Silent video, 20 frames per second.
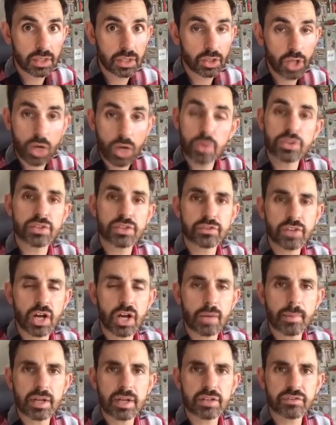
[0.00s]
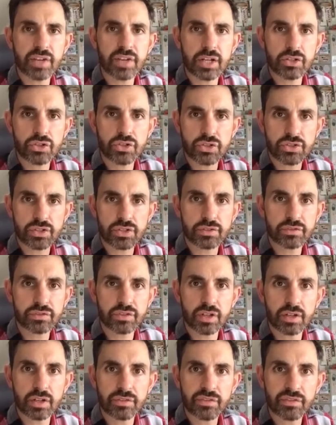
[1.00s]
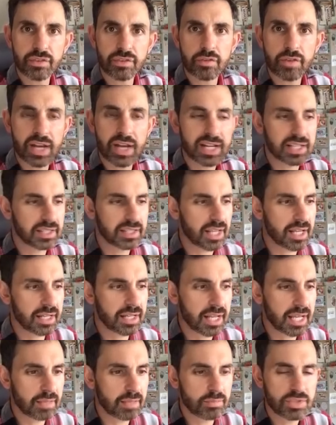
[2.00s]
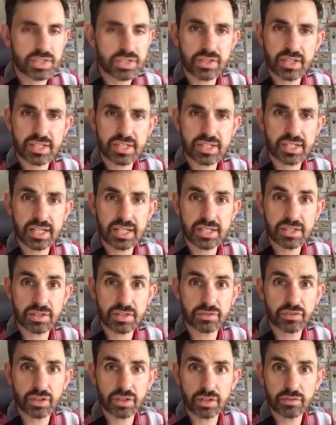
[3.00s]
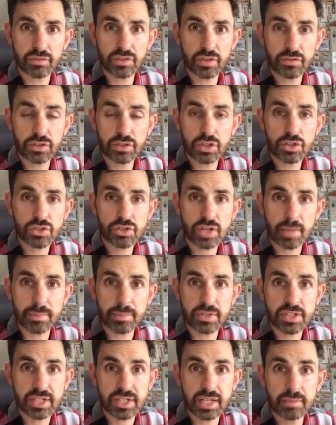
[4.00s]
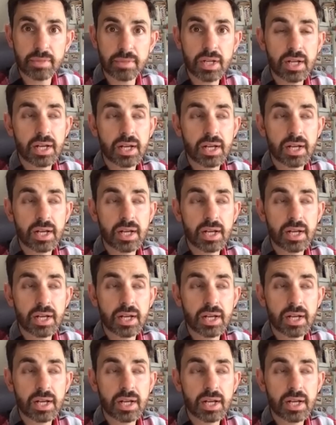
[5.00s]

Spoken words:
loads of car manufacturers have added their name to this list of a new scrappage scheme.